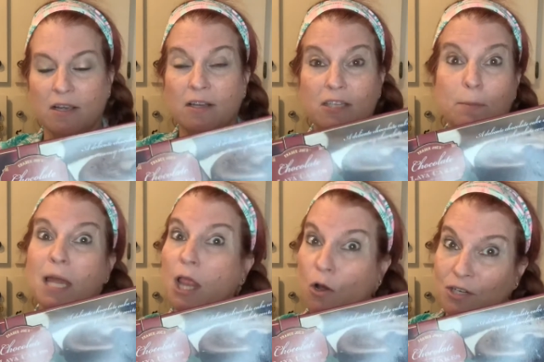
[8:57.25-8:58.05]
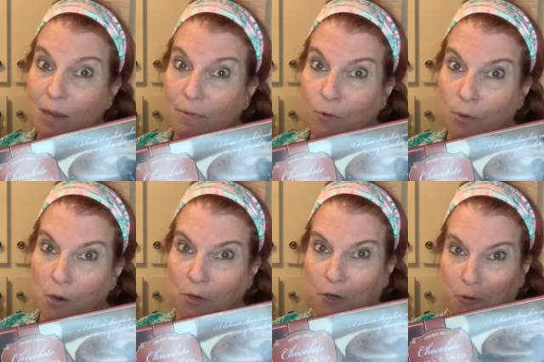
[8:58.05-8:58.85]
It's gonna be a long time before we go
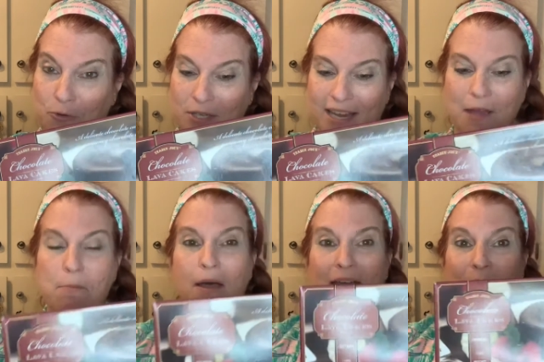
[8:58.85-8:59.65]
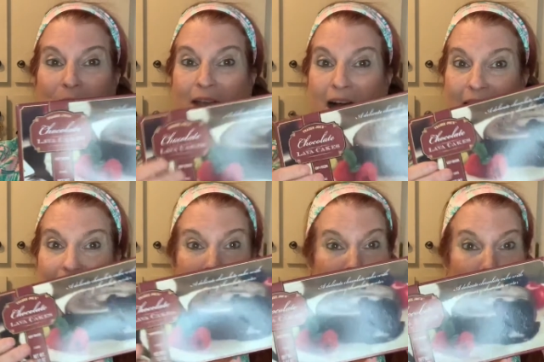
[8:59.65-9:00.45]
on a cruise again, but
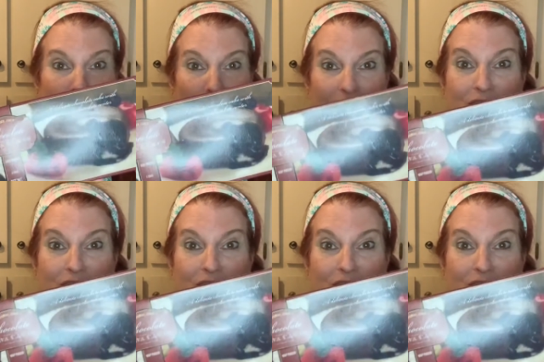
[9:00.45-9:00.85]
this looked good.